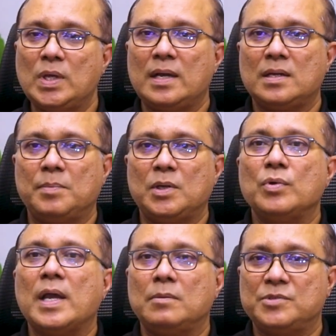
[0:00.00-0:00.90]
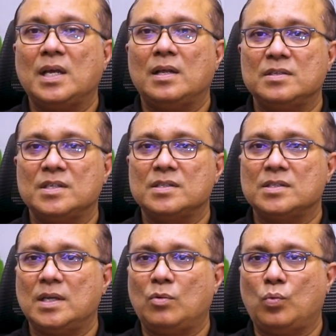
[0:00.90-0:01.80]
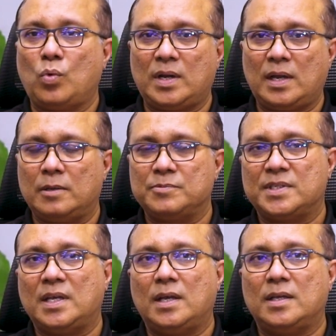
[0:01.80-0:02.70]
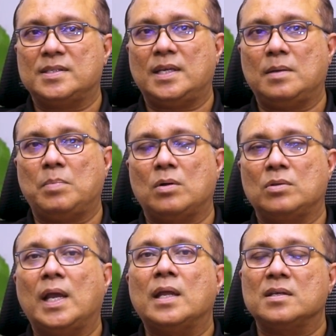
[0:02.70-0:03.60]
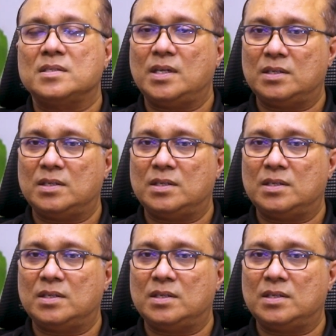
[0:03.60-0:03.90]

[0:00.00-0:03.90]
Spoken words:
that, we have challenges. What I have said about the industry